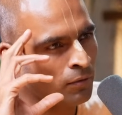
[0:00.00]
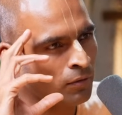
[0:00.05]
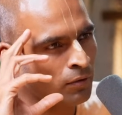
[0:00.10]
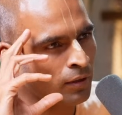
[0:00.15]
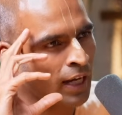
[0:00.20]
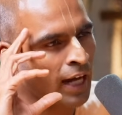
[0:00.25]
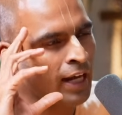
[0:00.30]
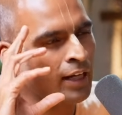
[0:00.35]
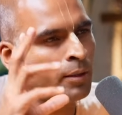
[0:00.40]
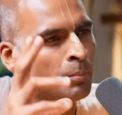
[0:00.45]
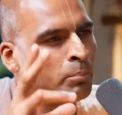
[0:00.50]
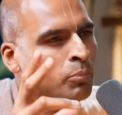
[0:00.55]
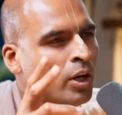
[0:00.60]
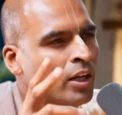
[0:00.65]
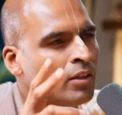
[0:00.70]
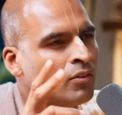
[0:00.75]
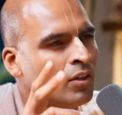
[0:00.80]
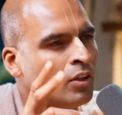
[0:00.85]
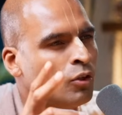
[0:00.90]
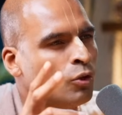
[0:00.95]

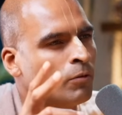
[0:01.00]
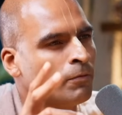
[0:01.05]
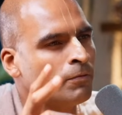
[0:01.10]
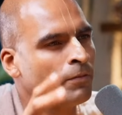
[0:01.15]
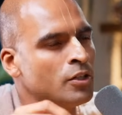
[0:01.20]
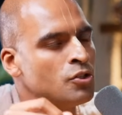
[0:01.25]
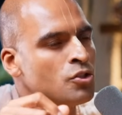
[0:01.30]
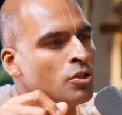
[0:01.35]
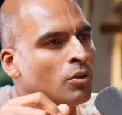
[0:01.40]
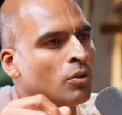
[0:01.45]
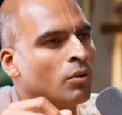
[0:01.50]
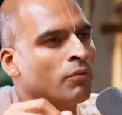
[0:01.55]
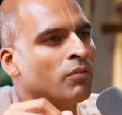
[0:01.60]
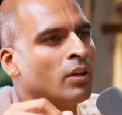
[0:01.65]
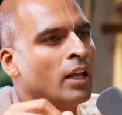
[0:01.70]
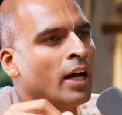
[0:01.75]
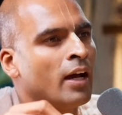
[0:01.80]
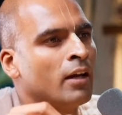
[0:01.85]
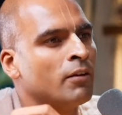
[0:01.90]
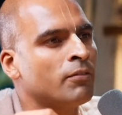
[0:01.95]
calibrating your vision of
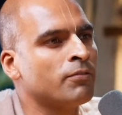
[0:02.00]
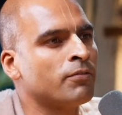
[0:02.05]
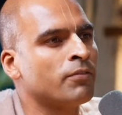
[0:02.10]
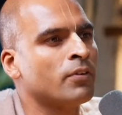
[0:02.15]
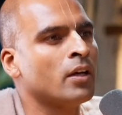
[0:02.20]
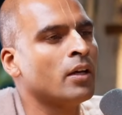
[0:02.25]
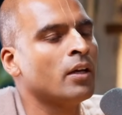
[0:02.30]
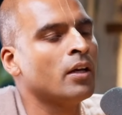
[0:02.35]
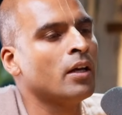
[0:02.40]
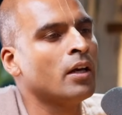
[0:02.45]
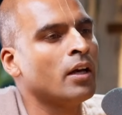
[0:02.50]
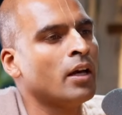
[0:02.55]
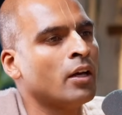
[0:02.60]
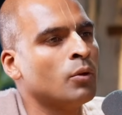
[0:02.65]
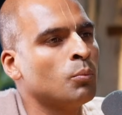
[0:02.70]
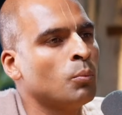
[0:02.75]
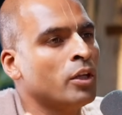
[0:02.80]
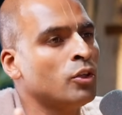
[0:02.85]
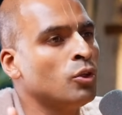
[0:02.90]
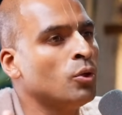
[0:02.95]
life,
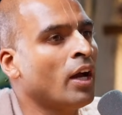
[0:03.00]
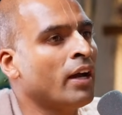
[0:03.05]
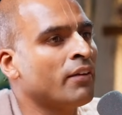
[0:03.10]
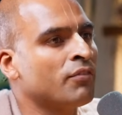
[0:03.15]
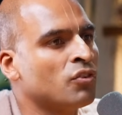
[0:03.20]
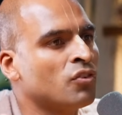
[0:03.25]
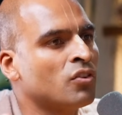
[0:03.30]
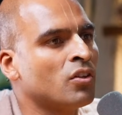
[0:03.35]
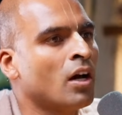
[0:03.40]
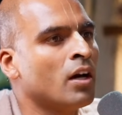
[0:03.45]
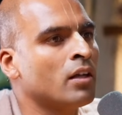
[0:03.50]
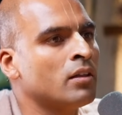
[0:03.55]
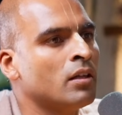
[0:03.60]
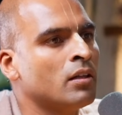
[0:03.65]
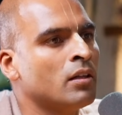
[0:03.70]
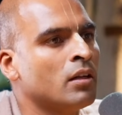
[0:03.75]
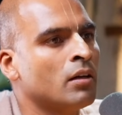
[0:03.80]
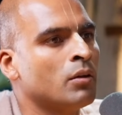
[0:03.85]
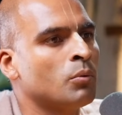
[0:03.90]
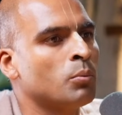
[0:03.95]
and when you have
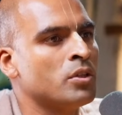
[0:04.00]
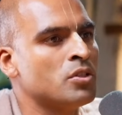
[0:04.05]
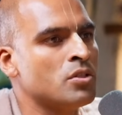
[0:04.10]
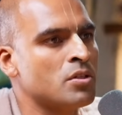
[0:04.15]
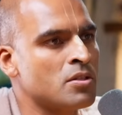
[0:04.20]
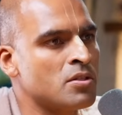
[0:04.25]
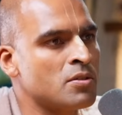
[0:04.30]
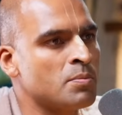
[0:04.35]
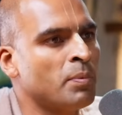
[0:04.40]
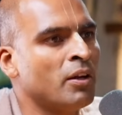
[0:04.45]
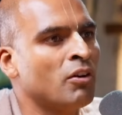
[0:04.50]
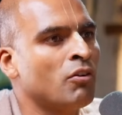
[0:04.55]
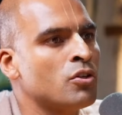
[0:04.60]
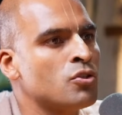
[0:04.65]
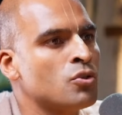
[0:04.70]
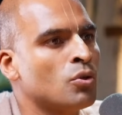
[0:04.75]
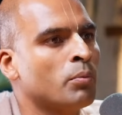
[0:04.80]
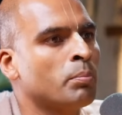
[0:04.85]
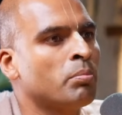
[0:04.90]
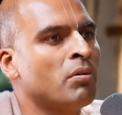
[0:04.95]
sadhana, which is
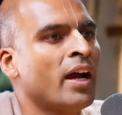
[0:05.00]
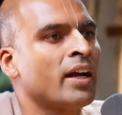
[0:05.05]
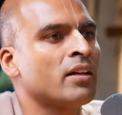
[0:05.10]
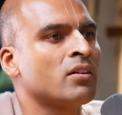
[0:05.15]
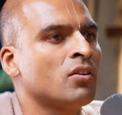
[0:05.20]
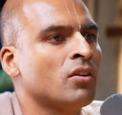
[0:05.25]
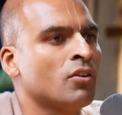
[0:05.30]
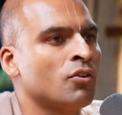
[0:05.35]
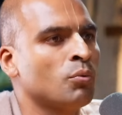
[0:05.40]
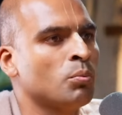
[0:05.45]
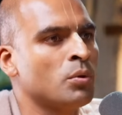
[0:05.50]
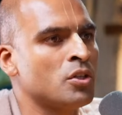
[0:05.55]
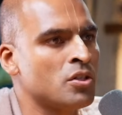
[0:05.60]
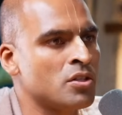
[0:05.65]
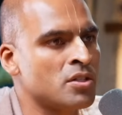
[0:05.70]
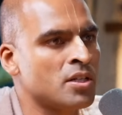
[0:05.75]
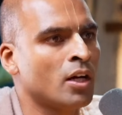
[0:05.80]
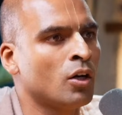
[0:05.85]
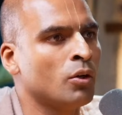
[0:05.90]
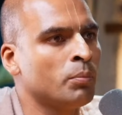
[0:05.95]
spiritual practice, which
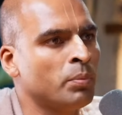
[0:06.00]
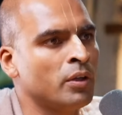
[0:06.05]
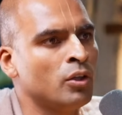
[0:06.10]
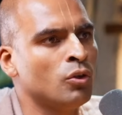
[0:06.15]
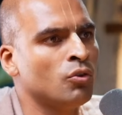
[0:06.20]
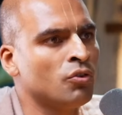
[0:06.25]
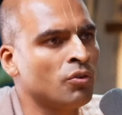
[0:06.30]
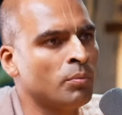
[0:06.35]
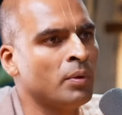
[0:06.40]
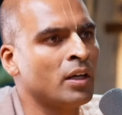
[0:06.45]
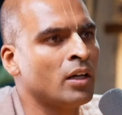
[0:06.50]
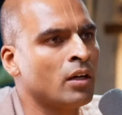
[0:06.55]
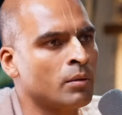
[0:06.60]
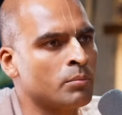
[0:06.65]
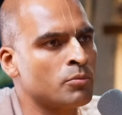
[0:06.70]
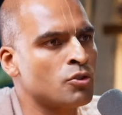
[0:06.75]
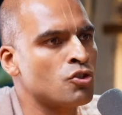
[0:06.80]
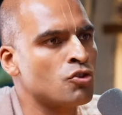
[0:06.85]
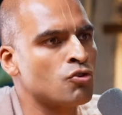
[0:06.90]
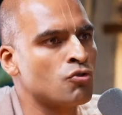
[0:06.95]
is helping you to become
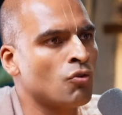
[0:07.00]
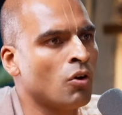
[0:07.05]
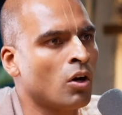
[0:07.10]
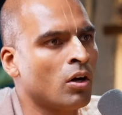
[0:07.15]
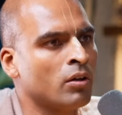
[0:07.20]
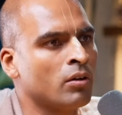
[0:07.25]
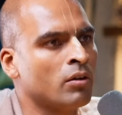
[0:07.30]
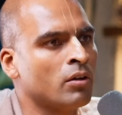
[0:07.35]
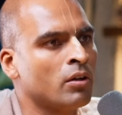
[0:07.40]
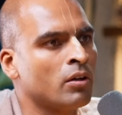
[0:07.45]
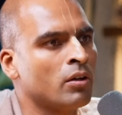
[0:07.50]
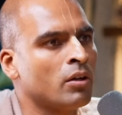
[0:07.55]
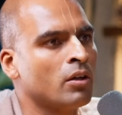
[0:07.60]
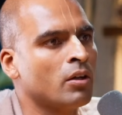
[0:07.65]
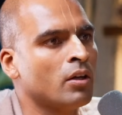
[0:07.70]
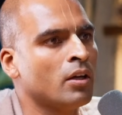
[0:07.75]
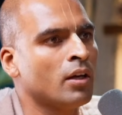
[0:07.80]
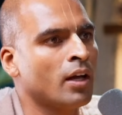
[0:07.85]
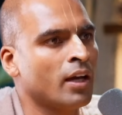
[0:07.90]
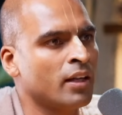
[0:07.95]
strong
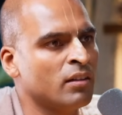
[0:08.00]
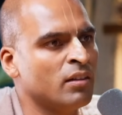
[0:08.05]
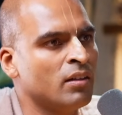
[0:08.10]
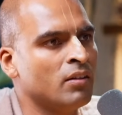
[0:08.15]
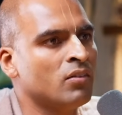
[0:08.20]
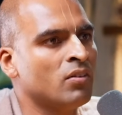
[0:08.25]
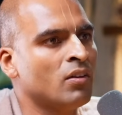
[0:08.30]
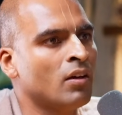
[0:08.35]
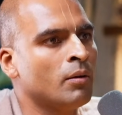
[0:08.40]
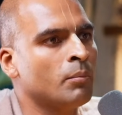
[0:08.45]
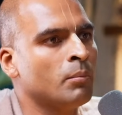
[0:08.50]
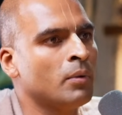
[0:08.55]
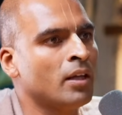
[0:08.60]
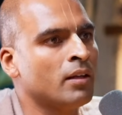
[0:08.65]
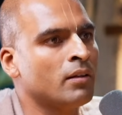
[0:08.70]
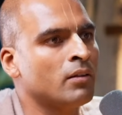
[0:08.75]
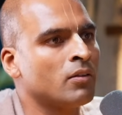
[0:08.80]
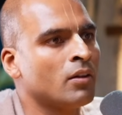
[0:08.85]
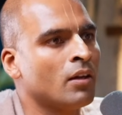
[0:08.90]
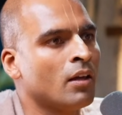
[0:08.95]
and
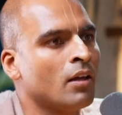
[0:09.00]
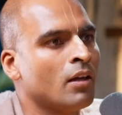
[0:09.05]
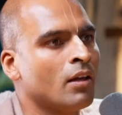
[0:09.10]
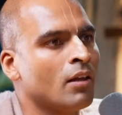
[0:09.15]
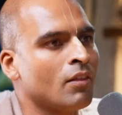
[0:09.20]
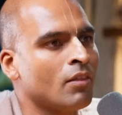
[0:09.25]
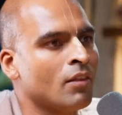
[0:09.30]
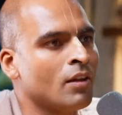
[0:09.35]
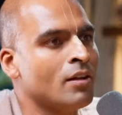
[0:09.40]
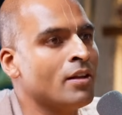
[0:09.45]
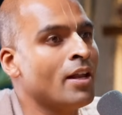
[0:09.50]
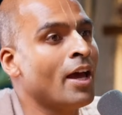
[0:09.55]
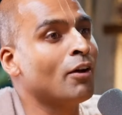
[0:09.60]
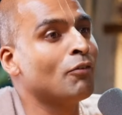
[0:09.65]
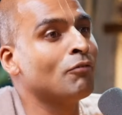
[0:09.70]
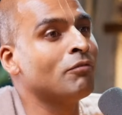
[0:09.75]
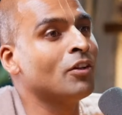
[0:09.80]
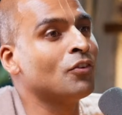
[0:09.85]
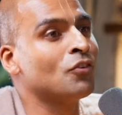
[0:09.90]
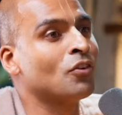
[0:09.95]
determined, the net
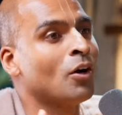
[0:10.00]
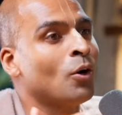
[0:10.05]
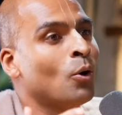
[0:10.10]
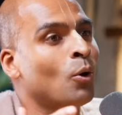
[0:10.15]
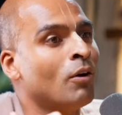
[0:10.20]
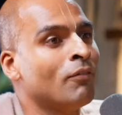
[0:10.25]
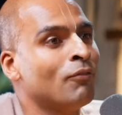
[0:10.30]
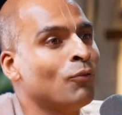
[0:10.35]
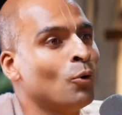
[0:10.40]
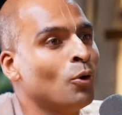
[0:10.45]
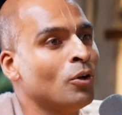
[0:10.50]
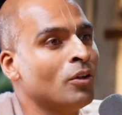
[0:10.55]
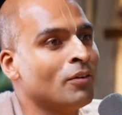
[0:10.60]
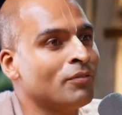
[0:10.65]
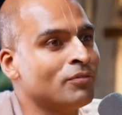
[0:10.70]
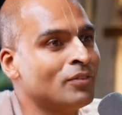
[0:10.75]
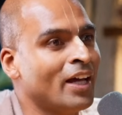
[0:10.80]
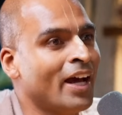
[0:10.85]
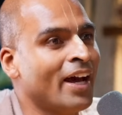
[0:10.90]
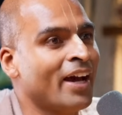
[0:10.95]
result of all
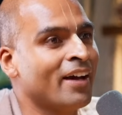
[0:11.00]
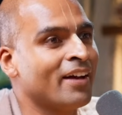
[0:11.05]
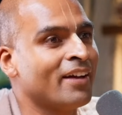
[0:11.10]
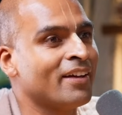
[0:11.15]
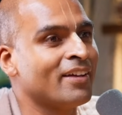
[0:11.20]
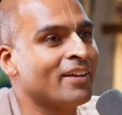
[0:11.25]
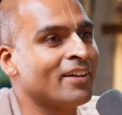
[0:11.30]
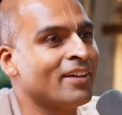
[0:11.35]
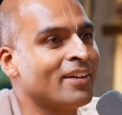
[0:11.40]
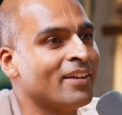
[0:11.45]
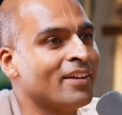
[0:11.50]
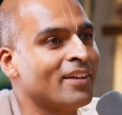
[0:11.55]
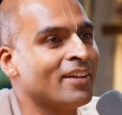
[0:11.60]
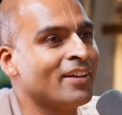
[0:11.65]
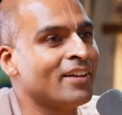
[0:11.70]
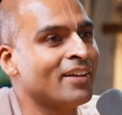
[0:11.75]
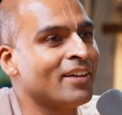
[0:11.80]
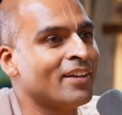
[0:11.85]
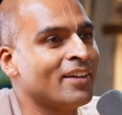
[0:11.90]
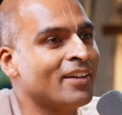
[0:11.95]
of that
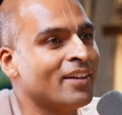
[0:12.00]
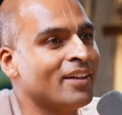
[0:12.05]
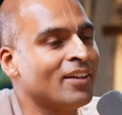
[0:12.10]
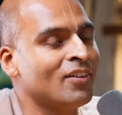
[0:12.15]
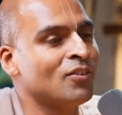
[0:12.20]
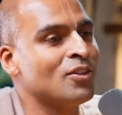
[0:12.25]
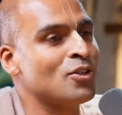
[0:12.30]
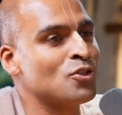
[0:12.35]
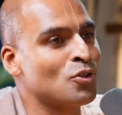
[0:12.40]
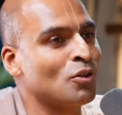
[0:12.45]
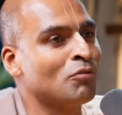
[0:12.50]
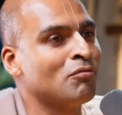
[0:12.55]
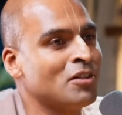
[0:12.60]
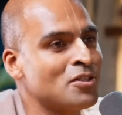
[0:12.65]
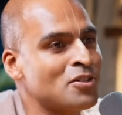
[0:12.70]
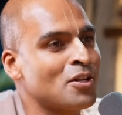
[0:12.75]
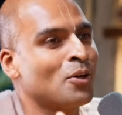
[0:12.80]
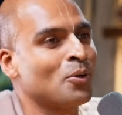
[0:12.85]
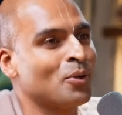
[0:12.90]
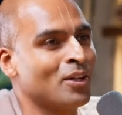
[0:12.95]
is it should
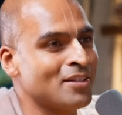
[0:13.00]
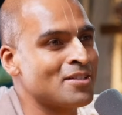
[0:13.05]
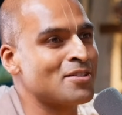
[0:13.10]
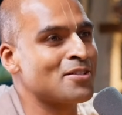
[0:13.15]
result in